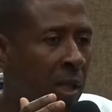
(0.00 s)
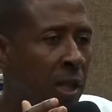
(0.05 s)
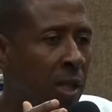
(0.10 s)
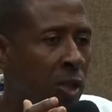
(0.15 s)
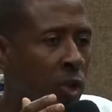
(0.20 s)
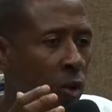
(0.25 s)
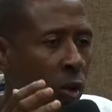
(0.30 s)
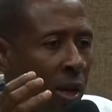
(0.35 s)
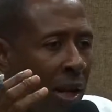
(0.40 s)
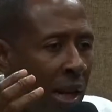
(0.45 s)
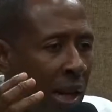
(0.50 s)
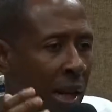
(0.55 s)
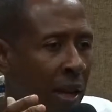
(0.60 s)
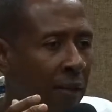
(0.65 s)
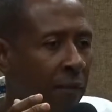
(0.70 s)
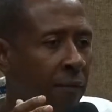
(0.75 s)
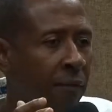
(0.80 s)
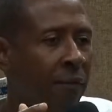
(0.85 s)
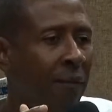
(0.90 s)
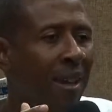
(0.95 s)
to
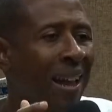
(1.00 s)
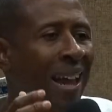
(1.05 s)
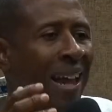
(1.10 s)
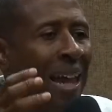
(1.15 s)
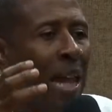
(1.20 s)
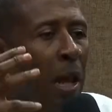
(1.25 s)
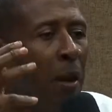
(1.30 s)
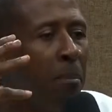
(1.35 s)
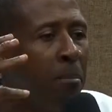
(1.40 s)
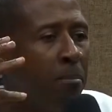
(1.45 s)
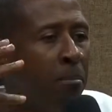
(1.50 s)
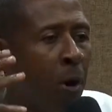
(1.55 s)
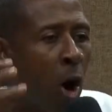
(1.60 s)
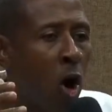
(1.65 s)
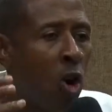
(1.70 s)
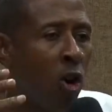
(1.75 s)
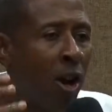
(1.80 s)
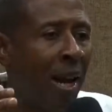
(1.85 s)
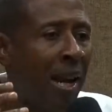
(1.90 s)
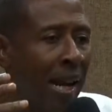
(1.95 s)
live
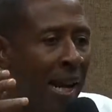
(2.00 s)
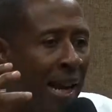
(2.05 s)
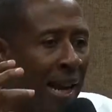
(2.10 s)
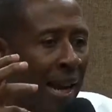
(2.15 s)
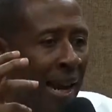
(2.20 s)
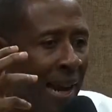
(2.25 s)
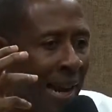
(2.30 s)
immoral